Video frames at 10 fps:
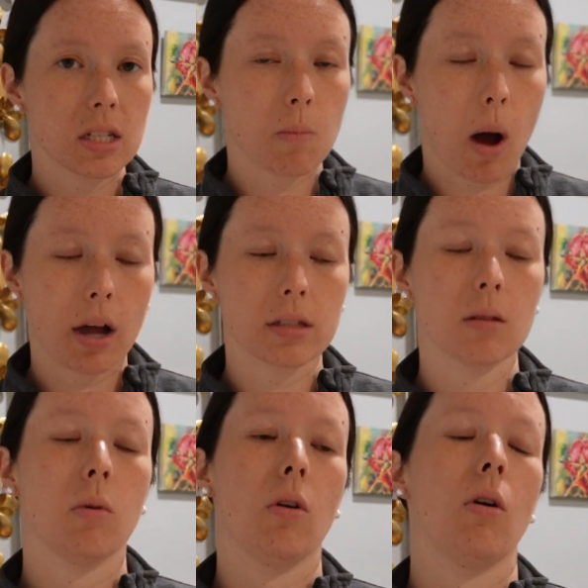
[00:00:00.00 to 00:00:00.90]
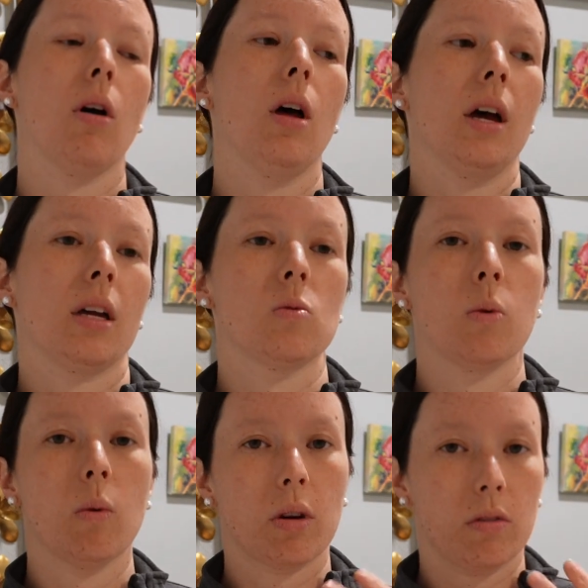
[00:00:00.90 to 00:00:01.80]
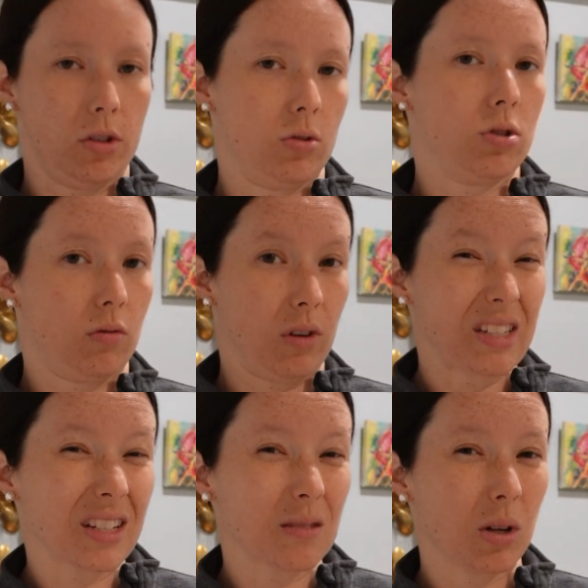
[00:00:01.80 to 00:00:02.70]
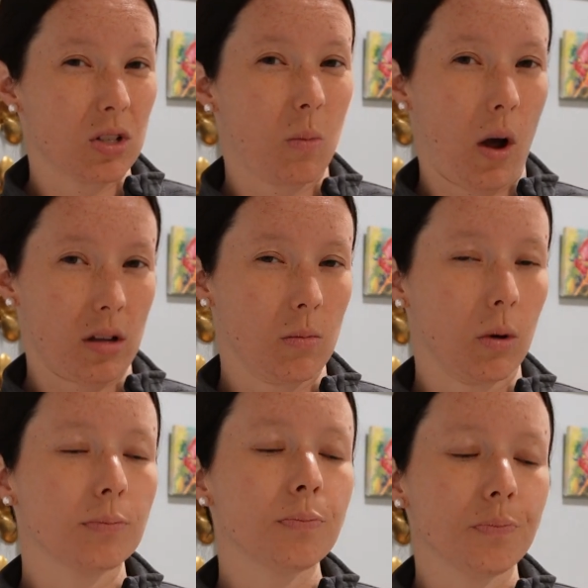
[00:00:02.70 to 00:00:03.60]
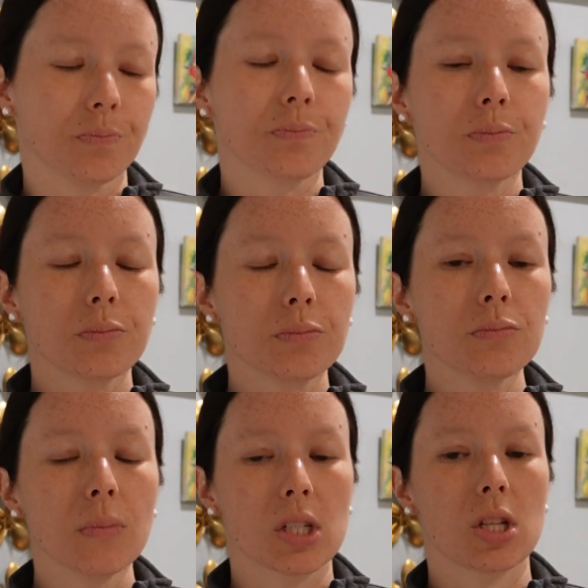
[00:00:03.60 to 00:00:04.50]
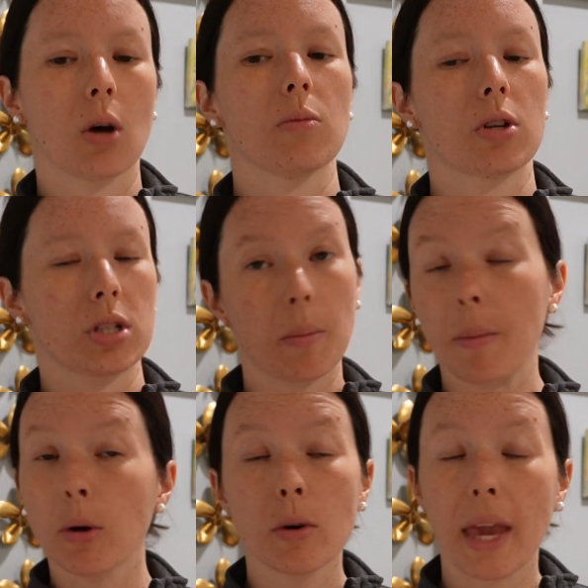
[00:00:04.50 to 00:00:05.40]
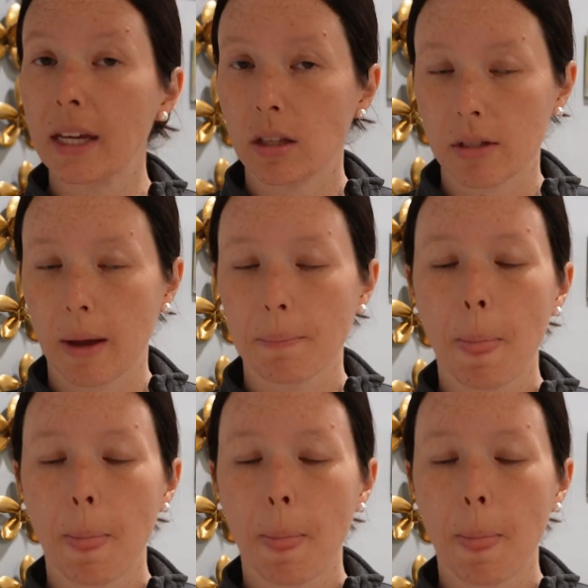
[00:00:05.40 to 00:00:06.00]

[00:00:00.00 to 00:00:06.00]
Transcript: as possible, because we want to reduce your risk as much as possible. So there are some people who can't use it.